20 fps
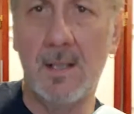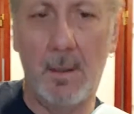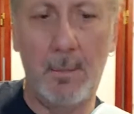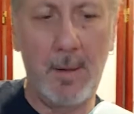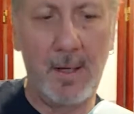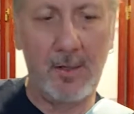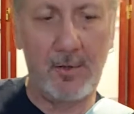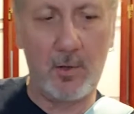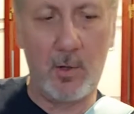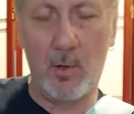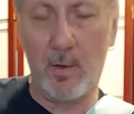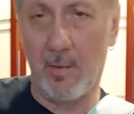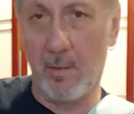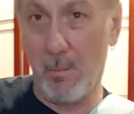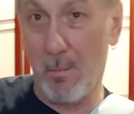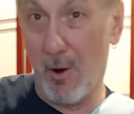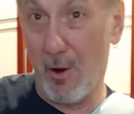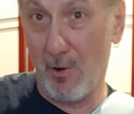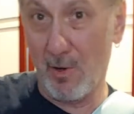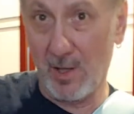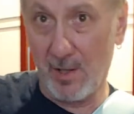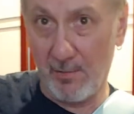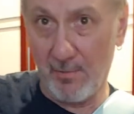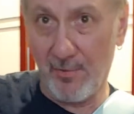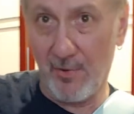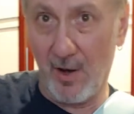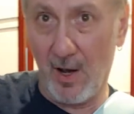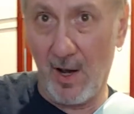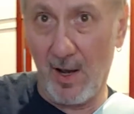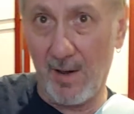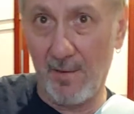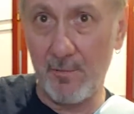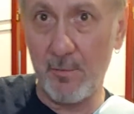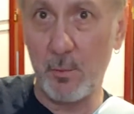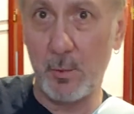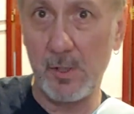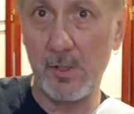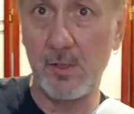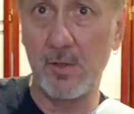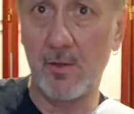bass called the Marlin 5,
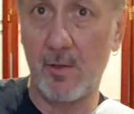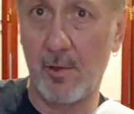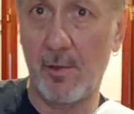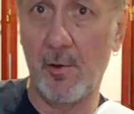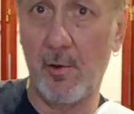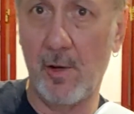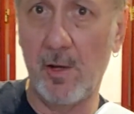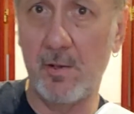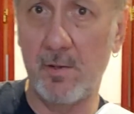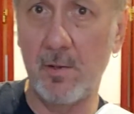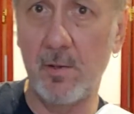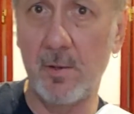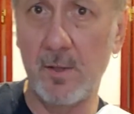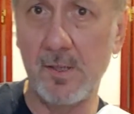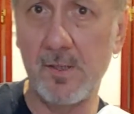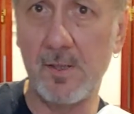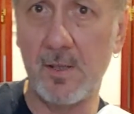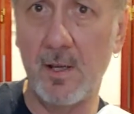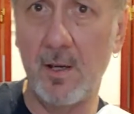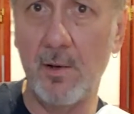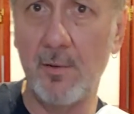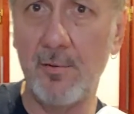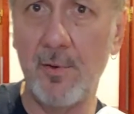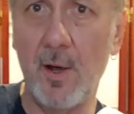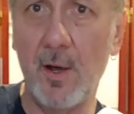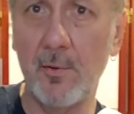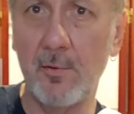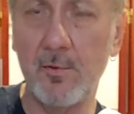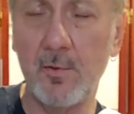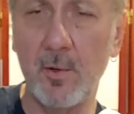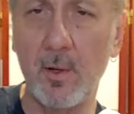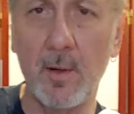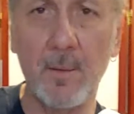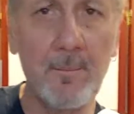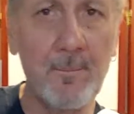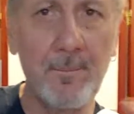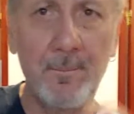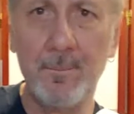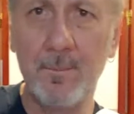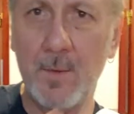which is a 32-inch scale 5-string.
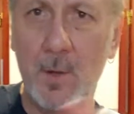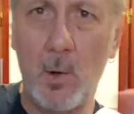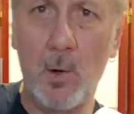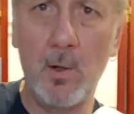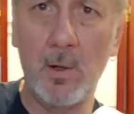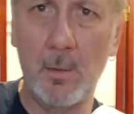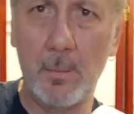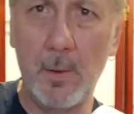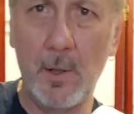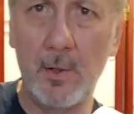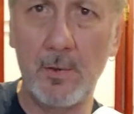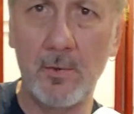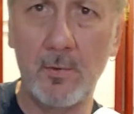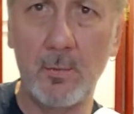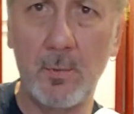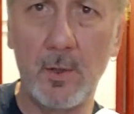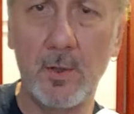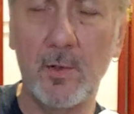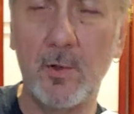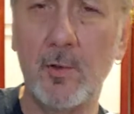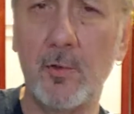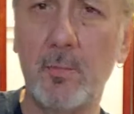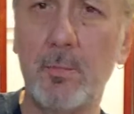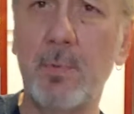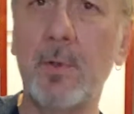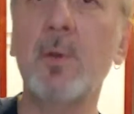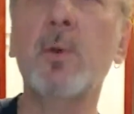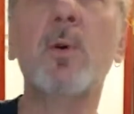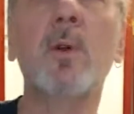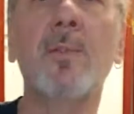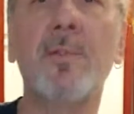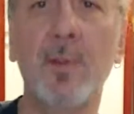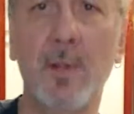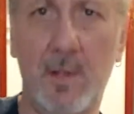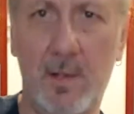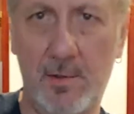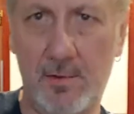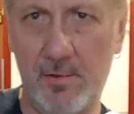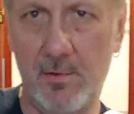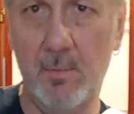All the bells and whistles, beautiful
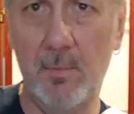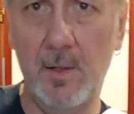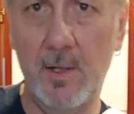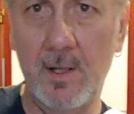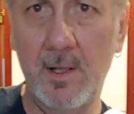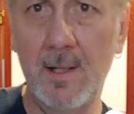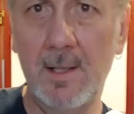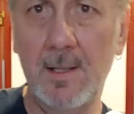instrument.